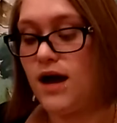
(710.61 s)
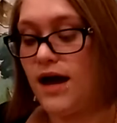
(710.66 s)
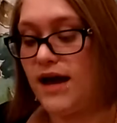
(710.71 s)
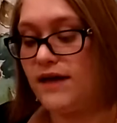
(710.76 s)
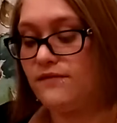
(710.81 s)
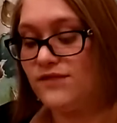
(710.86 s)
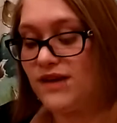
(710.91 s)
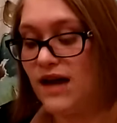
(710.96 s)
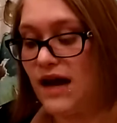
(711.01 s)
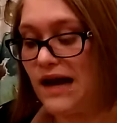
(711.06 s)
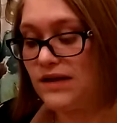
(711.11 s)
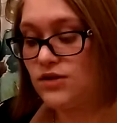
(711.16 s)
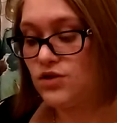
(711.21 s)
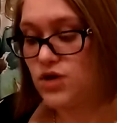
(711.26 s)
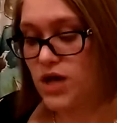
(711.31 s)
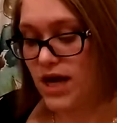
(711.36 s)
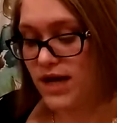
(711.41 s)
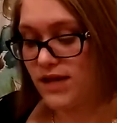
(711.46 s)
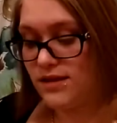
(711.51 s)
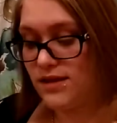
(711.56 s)
I have not
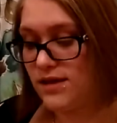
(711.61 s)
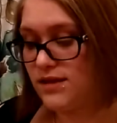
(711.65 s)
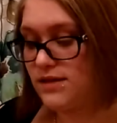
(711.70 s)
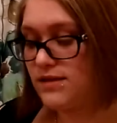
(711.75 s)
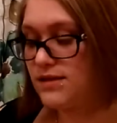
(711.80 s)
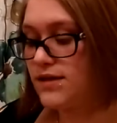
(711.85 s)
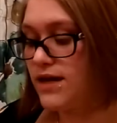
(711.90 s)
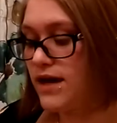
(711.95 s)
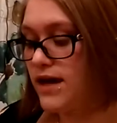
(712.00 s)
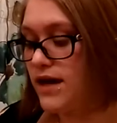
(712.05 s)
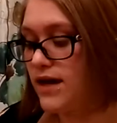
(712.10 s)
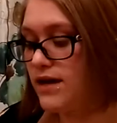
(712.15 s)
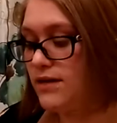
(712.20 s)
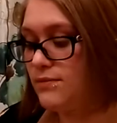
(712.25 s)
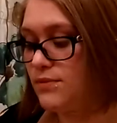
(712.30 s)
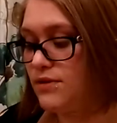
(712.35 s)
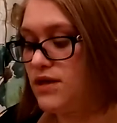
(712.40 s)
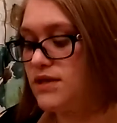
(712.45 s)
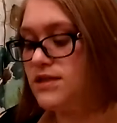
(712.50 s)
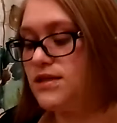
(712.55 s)
tried these
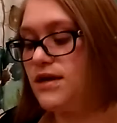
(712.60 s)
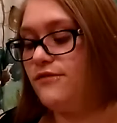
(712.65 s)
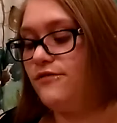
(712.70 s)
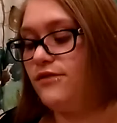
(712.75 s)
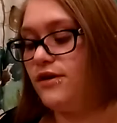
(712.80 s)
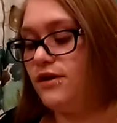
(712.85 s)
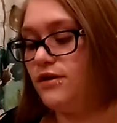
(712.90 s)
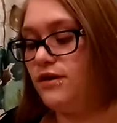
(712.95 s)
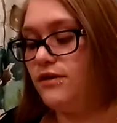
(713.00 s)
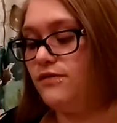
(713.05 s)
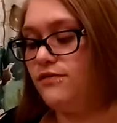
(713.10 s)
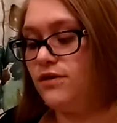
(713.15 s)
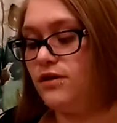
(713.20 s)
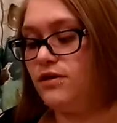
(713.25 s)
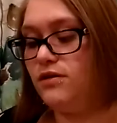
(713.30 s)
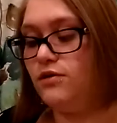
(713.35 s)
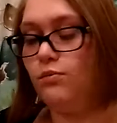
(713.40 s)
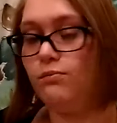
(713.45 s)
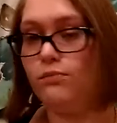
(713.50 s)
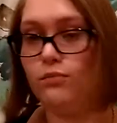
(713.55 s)
yet, but they definitely
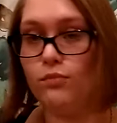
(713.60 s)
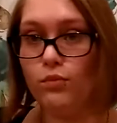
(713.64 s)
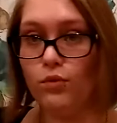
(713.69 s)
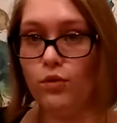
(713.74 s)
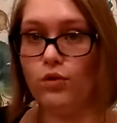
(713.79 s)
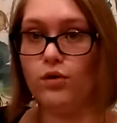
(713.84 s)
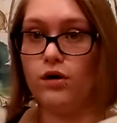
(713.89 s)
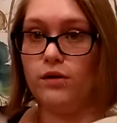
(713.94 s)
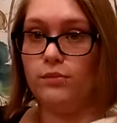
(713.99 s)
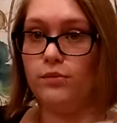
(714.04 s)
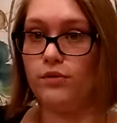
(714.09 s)
feel more